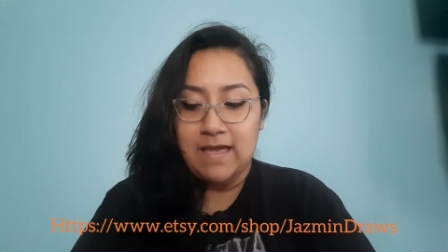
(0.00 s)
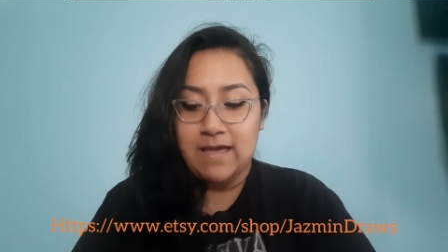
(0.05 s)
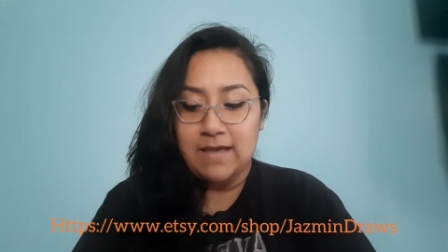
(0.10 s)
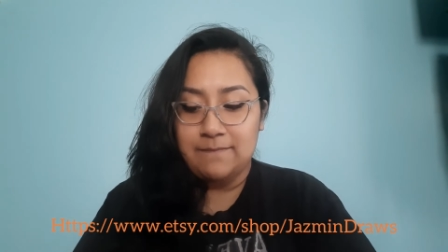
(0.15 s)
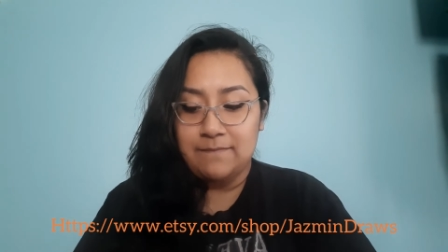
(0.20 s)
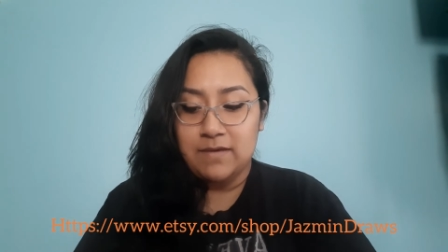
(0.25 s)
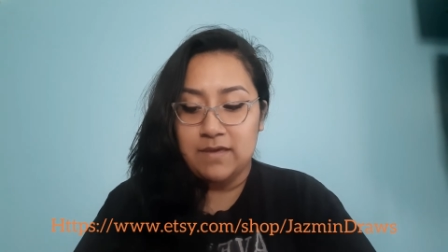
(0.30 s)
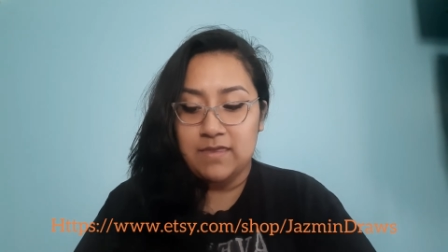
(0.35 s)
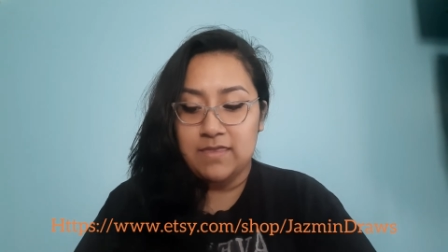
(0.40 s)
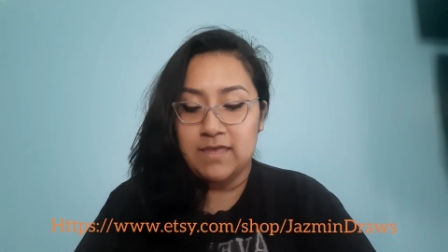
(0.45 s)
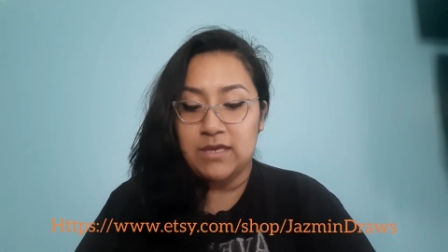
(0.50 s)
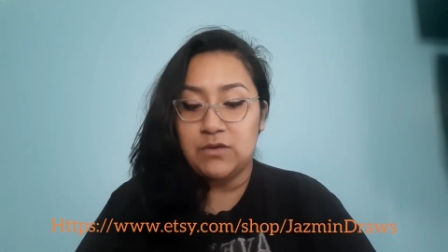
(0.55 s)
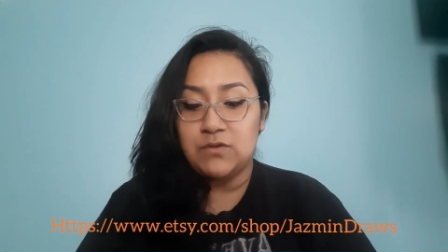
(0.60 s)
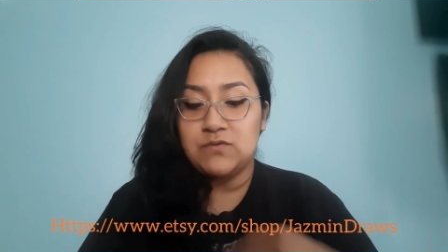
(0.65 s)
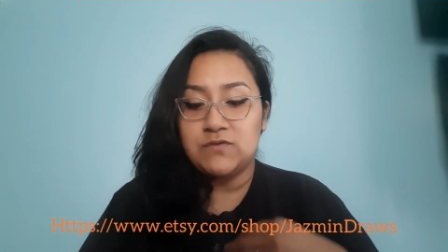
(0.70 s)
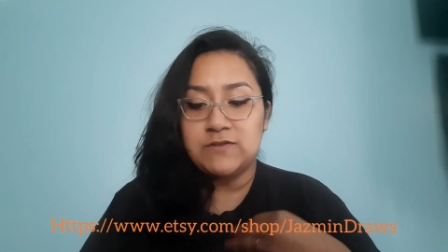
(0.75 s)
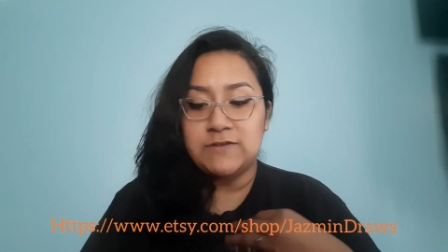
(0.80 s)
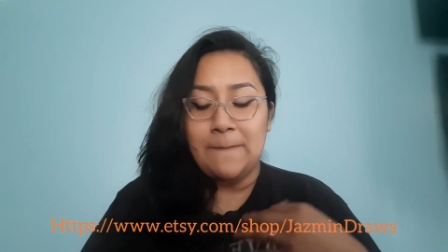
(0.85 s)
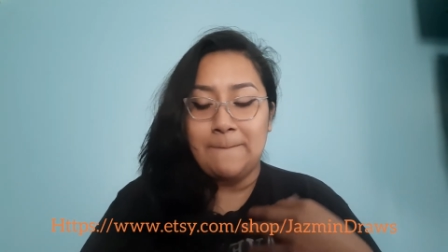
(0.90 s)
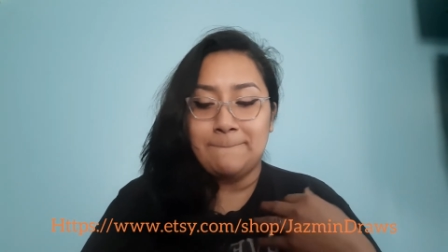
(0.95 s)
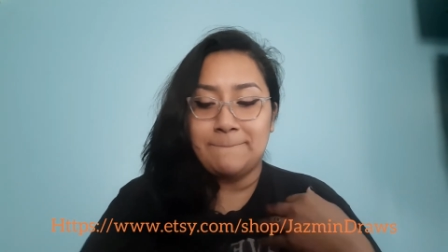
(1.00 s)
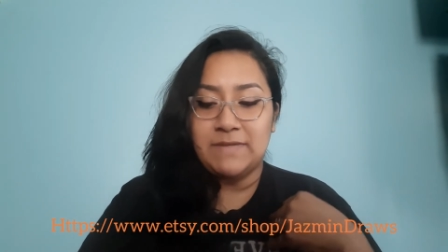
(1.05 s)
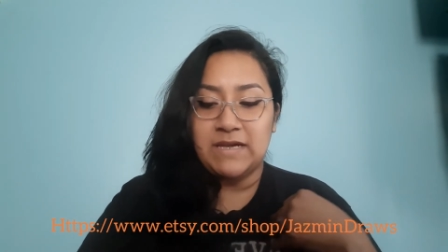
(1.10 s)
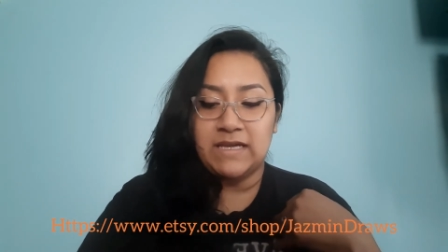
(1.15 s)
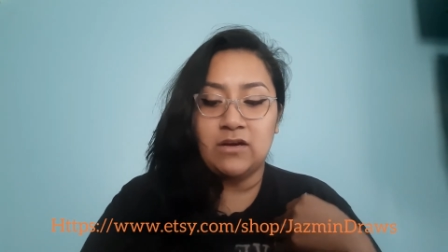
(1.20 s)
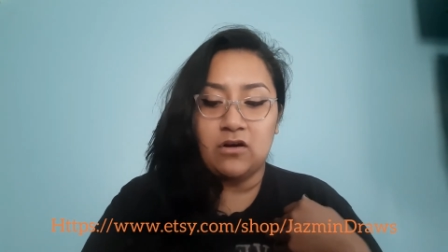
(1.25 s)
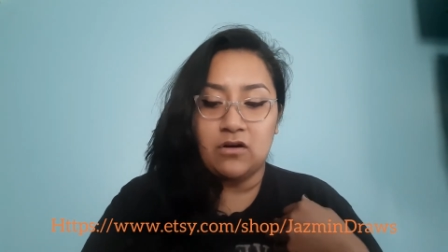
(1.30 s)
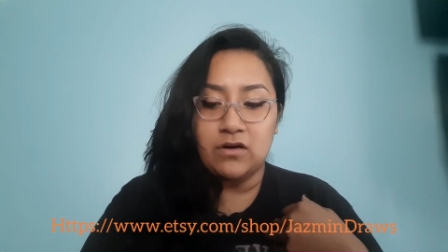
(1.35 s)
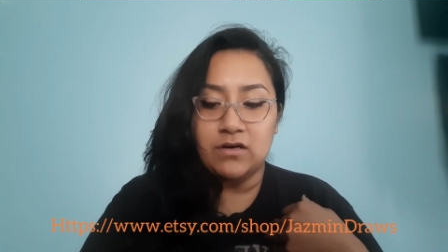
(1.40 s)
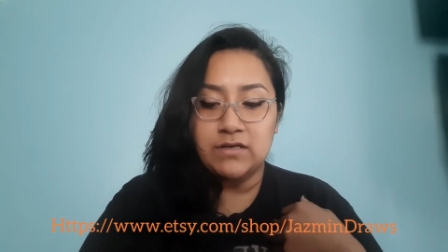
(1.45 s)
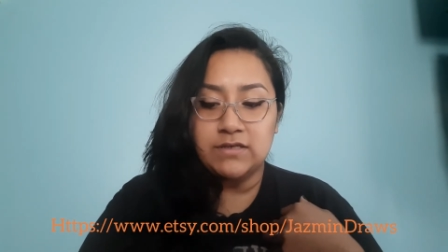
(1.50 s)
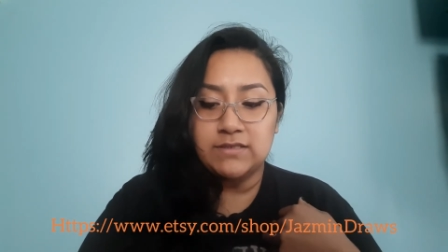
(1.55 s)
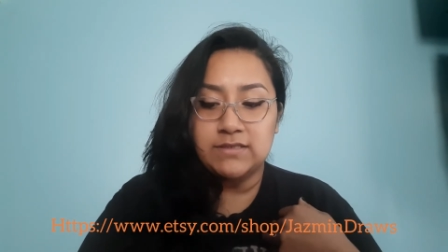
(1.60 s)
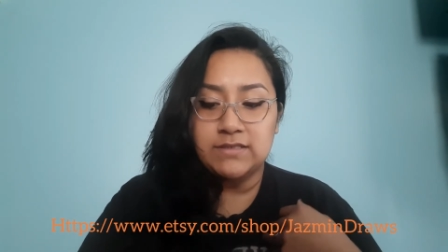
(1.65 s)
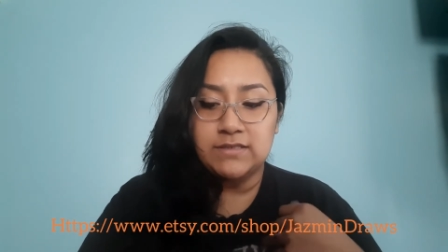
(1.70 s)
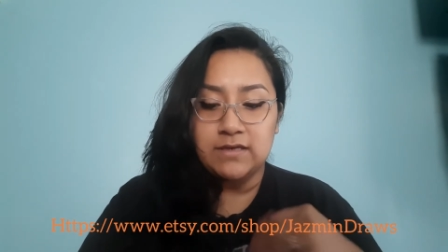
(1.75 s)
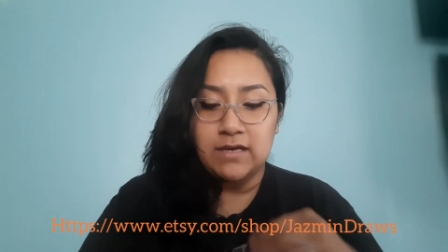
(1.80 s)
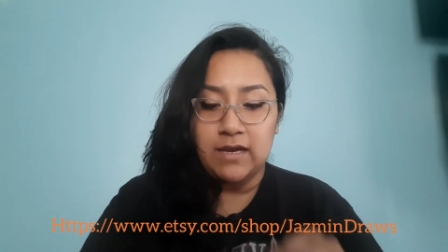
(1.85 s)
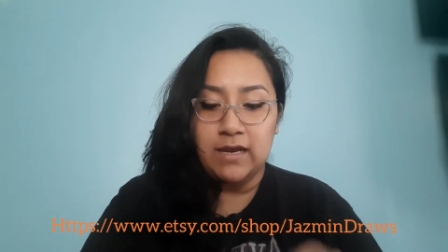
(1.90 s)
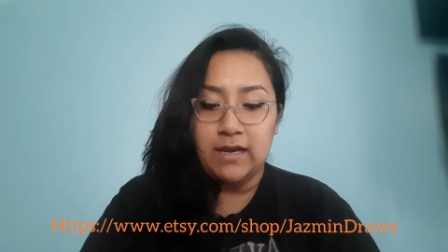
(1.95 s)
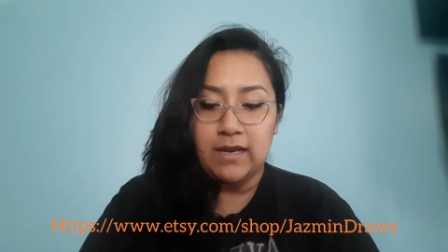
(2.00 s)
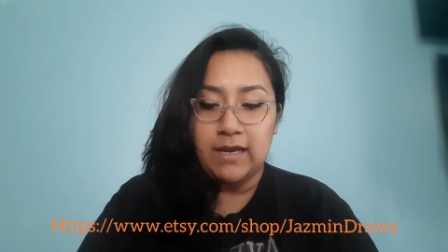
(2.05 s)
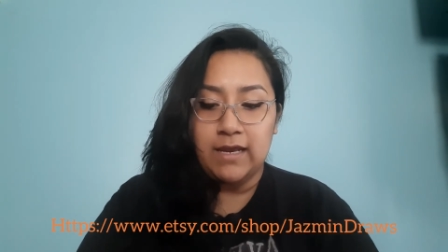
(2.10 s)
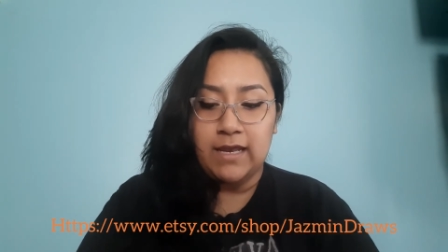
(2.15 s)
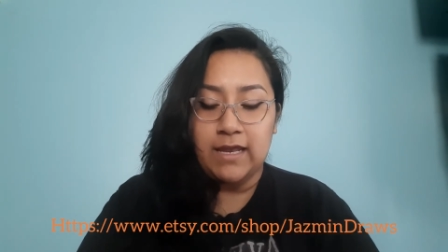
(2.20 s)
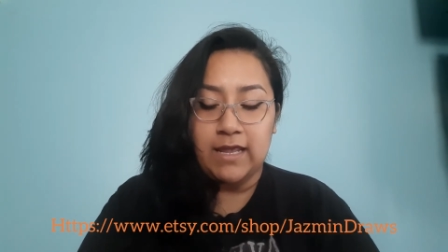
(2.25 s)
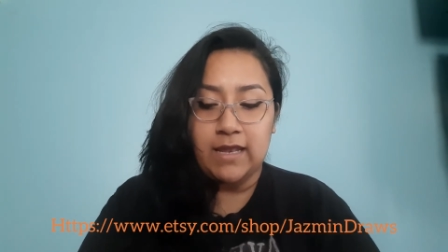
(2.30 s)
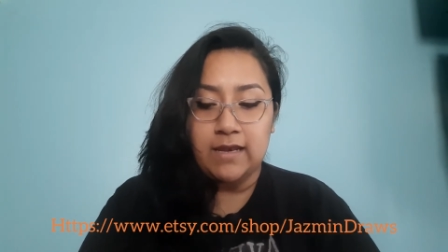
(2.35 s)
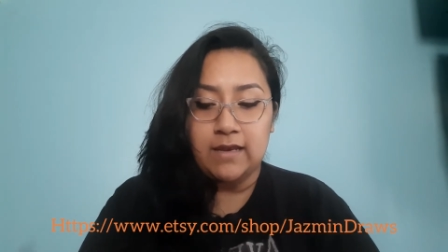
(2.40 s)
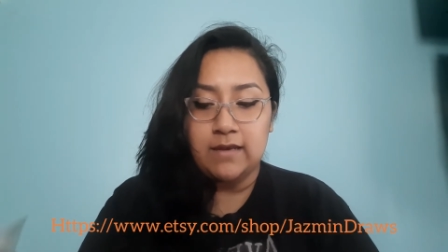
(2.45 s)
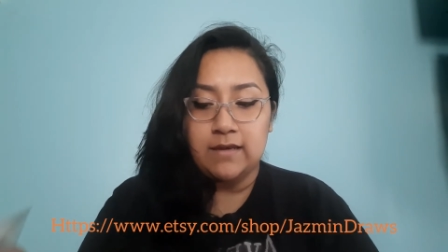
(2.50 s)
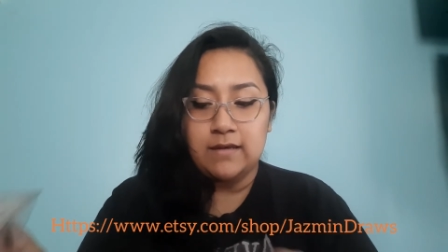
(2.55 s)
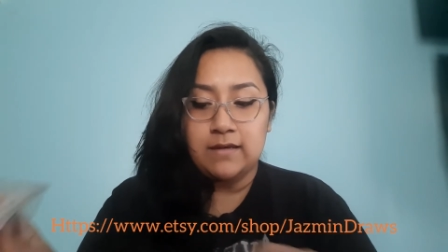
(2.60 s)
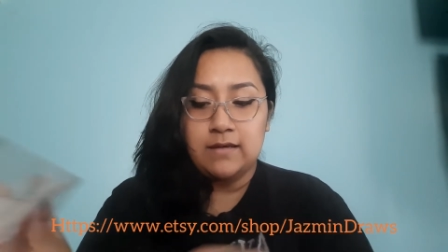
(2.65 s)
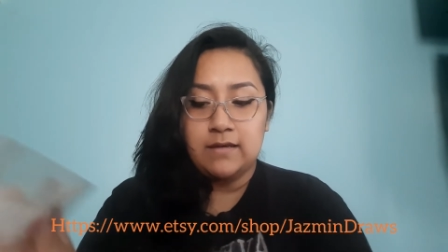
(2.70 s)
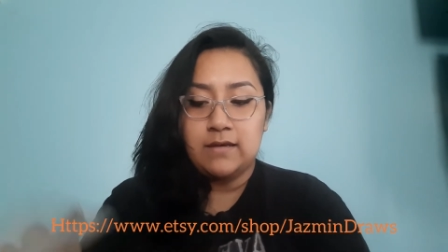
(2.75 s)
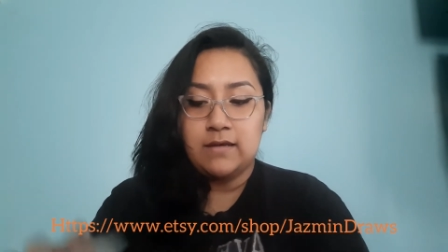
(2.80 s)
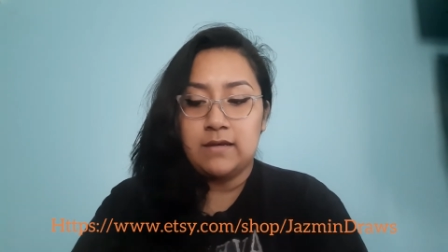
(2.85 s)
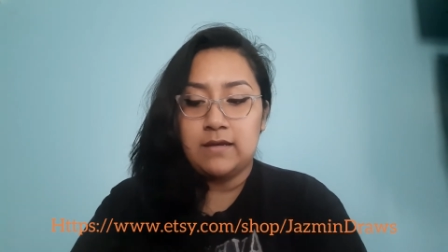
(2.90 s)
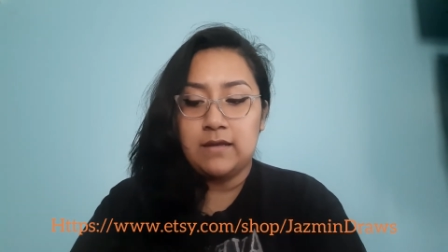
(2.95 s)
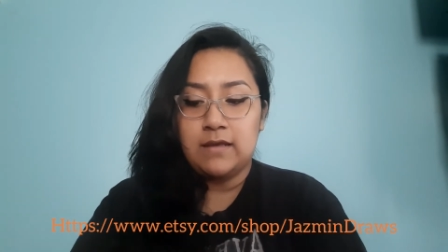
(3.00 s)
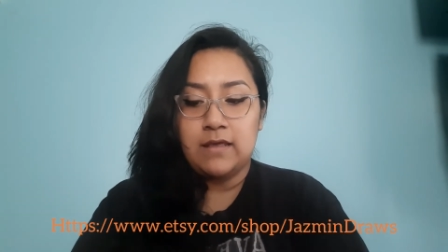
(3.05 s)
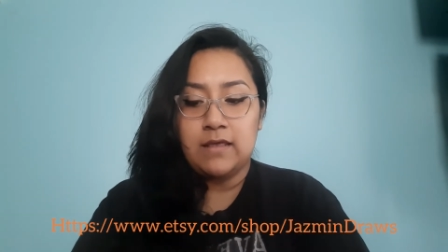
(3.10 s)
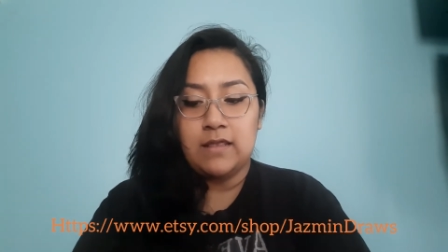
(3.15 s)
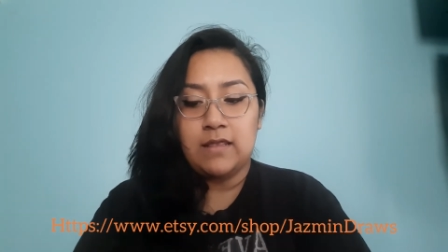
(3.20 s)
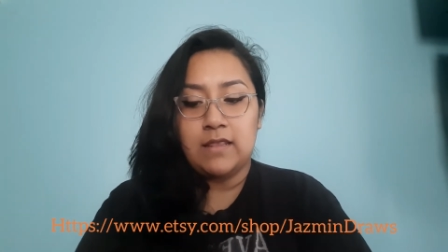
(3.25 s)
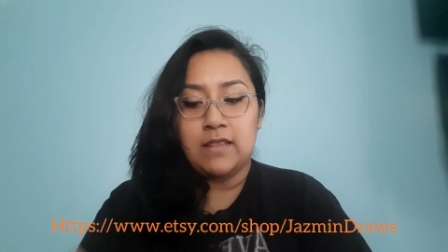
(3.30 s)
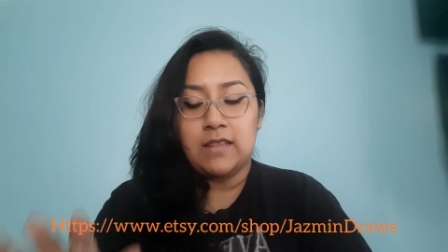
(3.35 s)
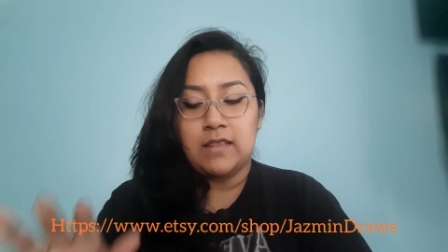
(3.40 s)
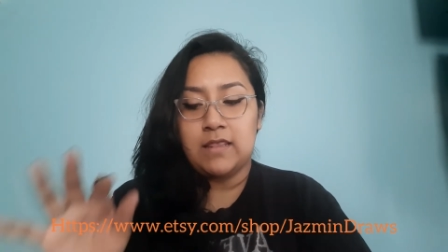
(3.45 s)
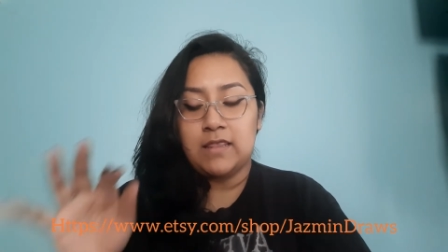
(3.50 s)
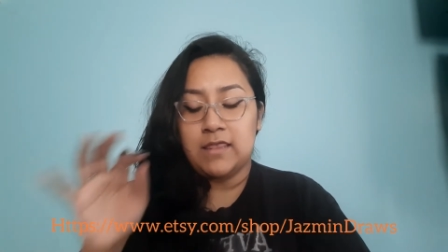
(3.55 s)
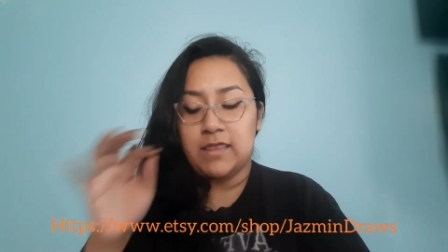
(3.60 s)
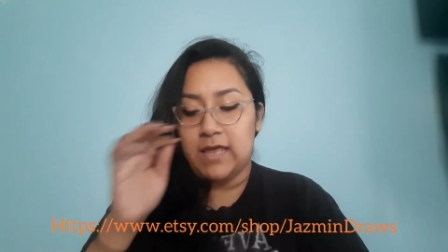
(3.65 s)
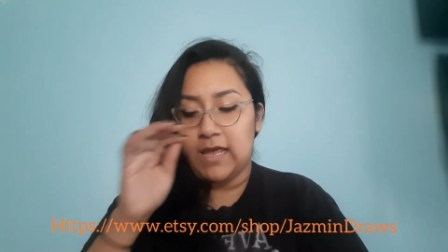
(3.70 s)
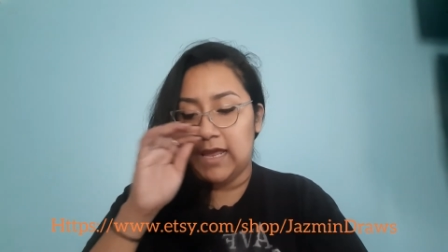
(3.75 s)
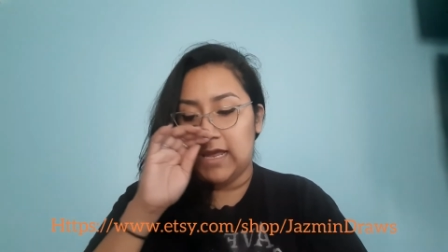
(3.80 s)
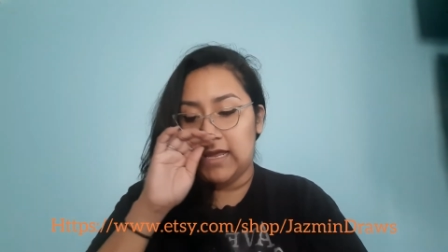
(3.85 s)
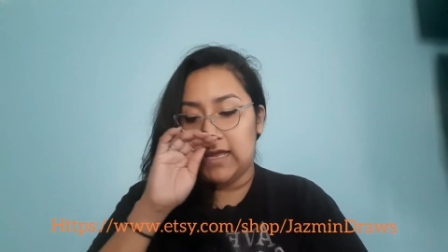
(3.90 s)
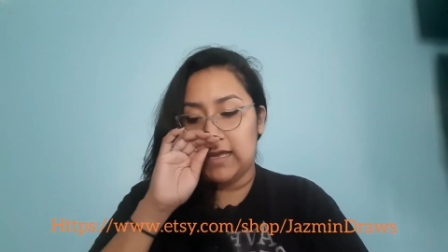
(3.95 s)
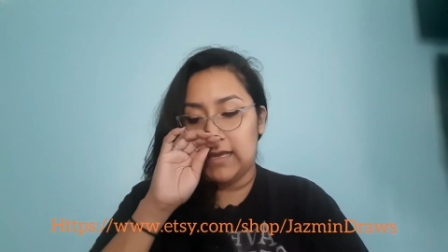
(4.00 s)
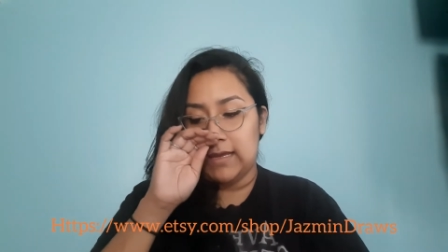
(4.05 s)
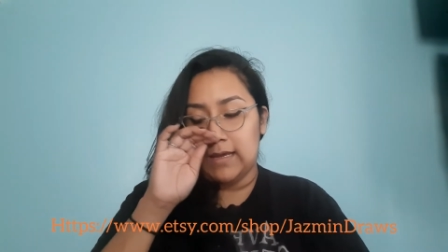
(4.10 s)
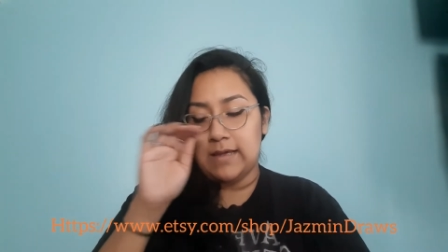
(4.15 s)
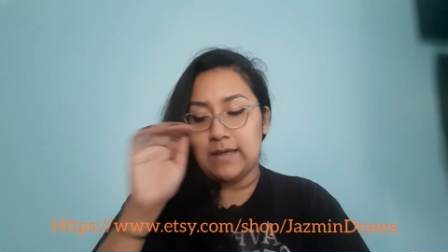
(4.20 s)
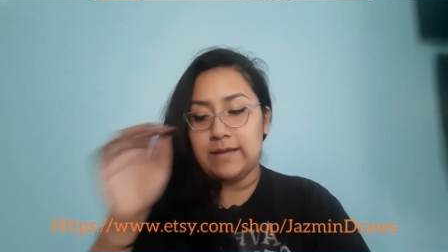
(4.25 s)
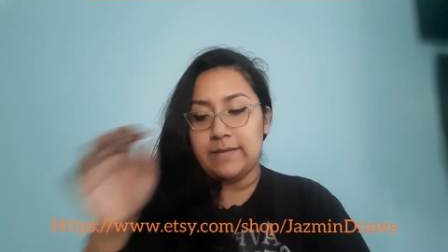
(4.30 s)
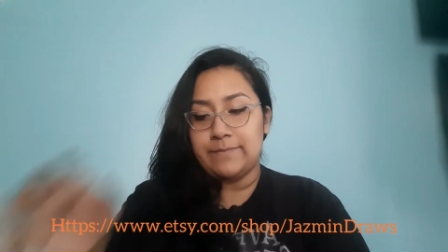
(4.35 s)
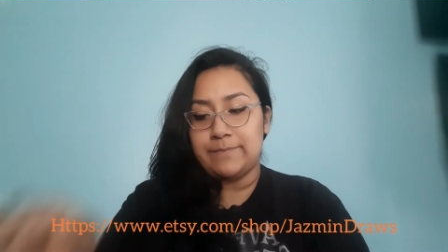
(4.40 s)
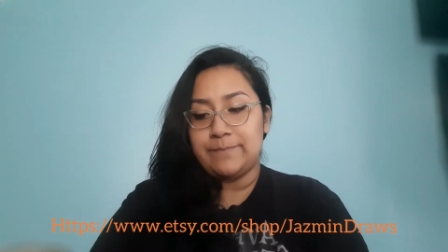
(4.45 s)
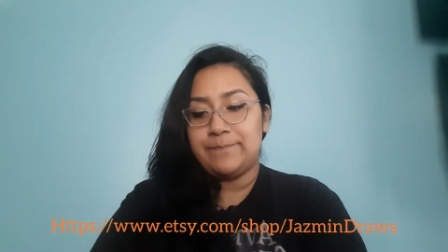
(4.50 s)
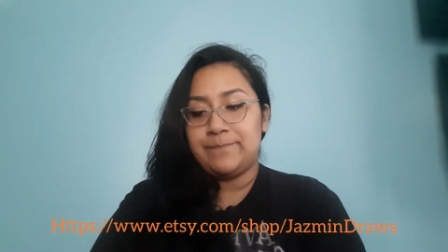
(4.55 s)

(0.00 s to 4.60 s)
um, they use my art and they um,